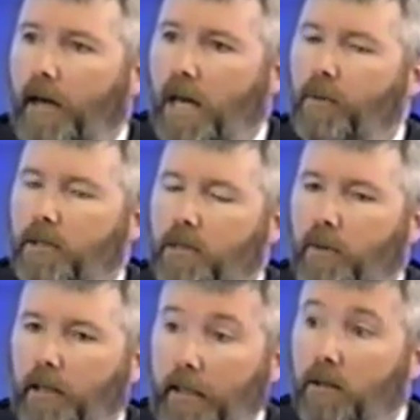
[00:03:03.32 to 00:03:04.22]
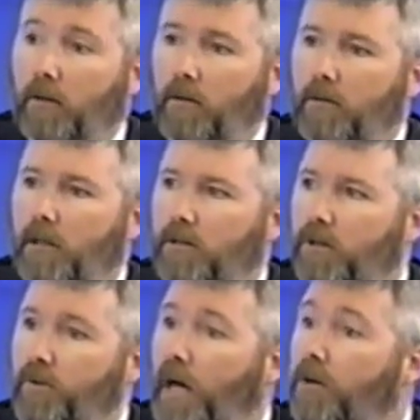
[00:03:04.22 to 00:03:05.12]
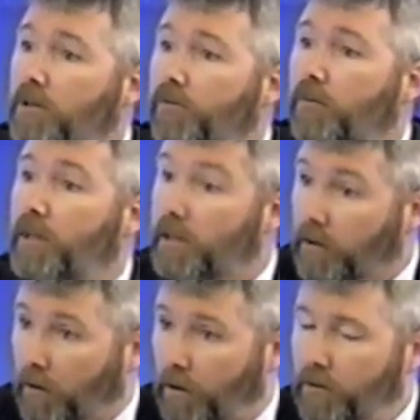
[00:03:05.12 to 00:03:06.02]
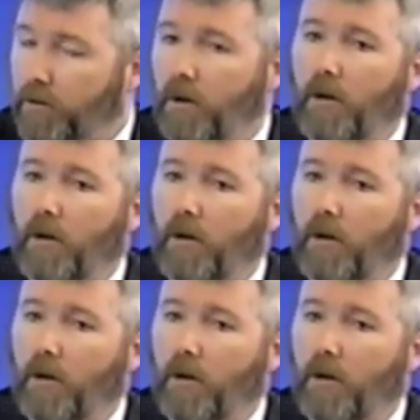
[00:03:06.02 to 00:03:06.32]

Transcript: cannabis has been legal since 2000 for medicinal use.